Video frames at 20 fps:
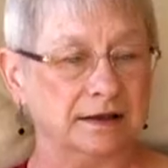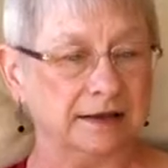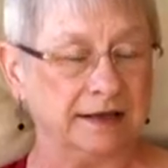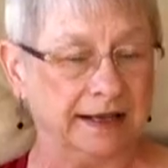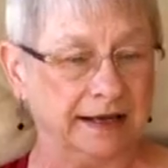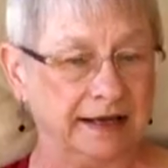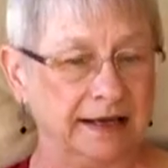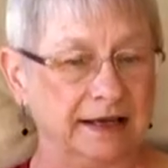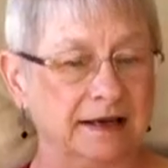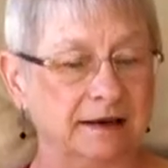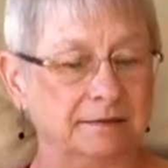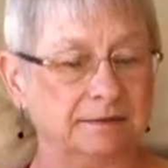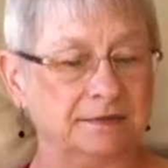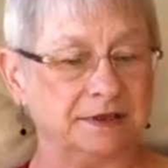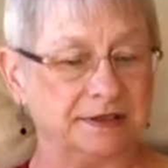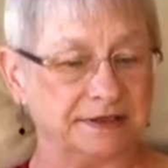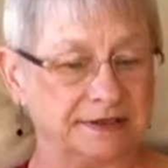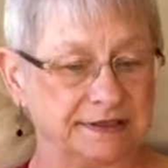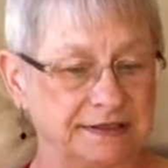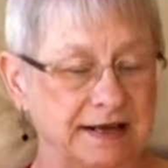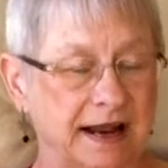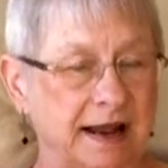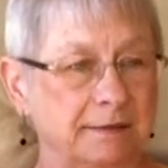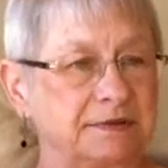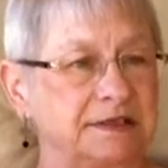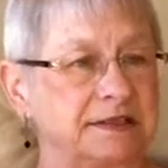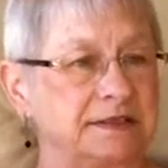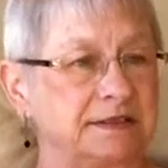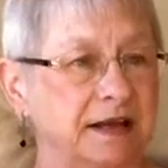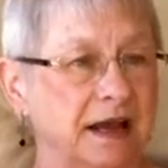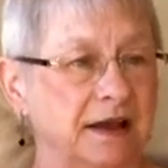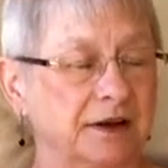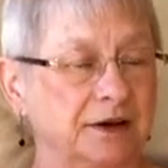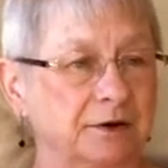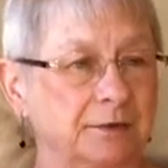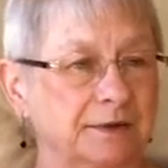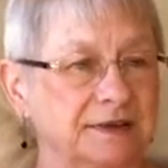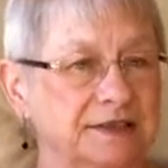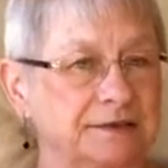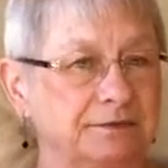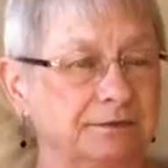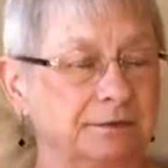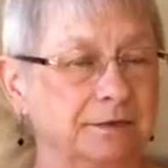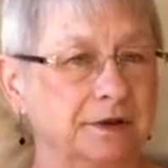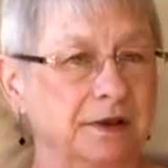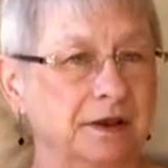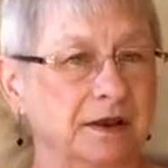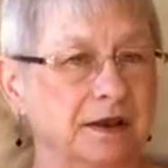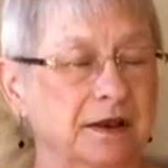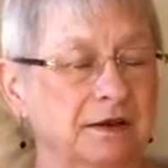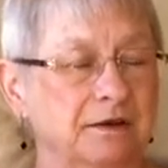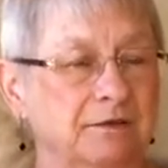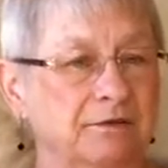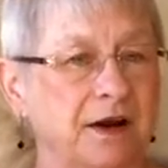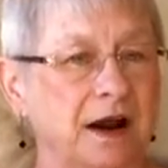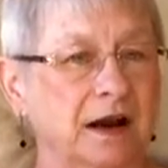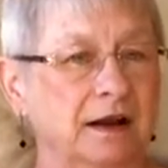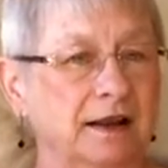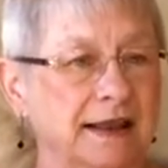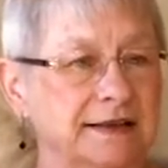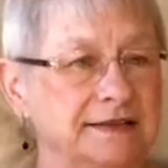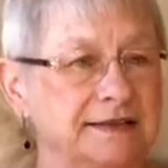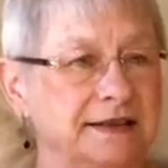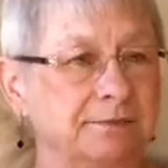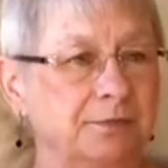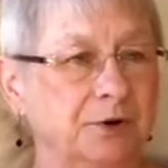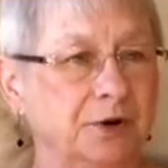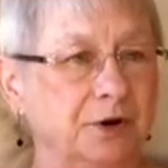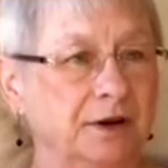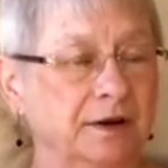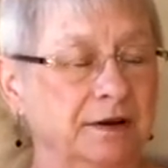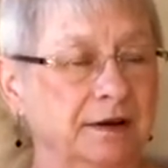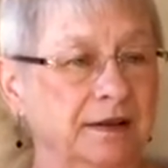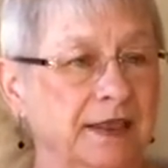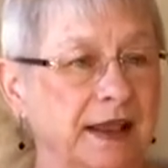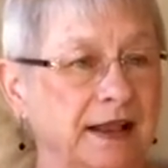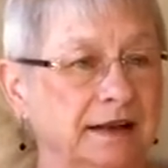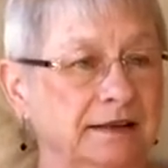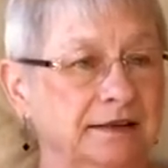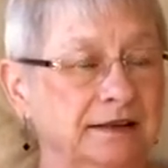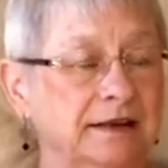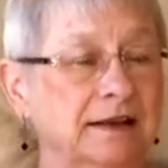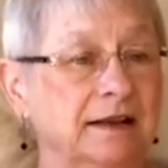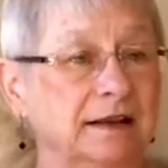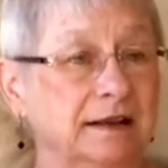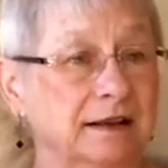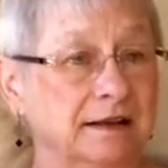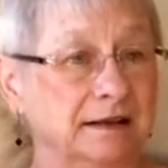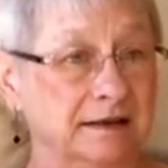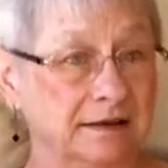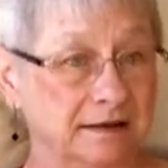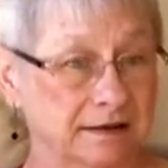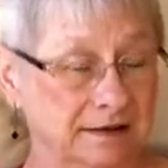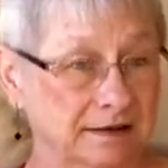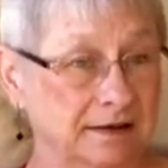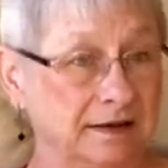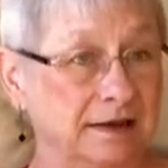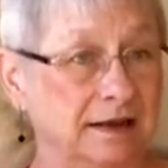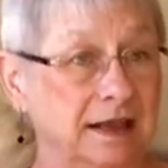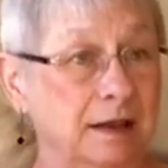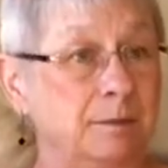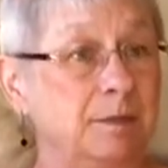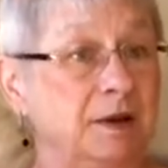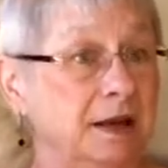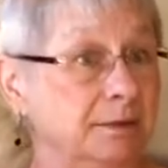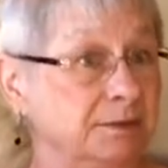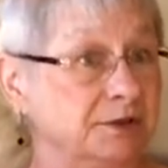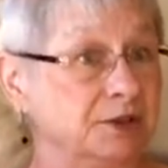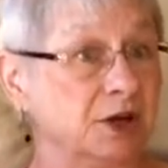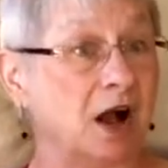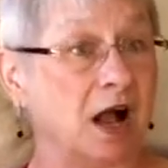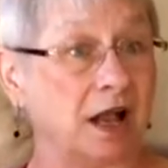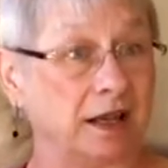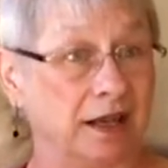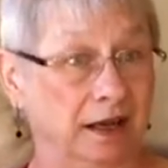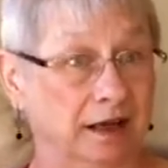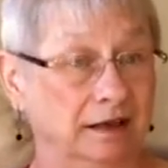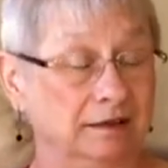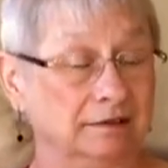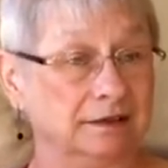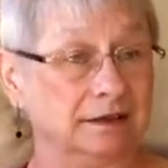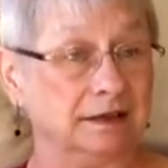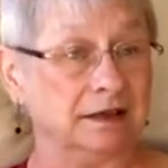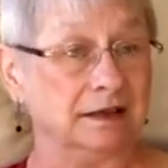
getting him to stop stutter was far less important than keeping him talking.